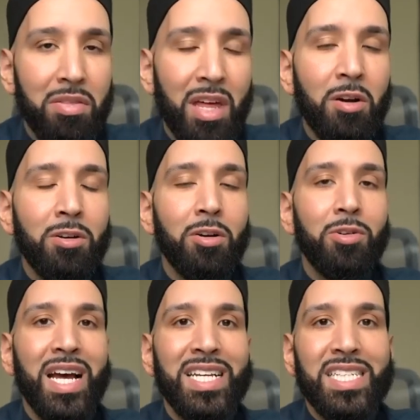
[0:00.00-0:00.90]
that are
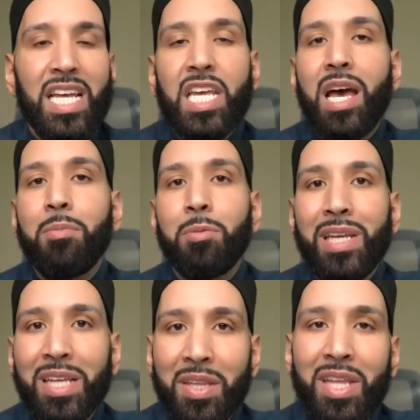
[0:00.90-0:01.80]
known as ayyam
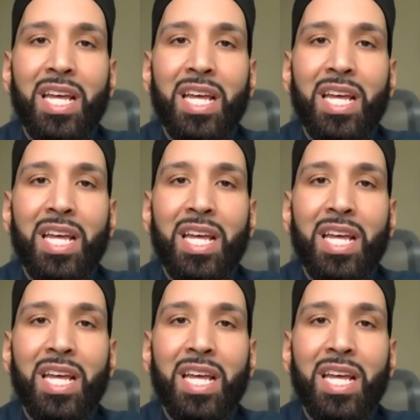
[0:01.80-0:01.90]
al-bil,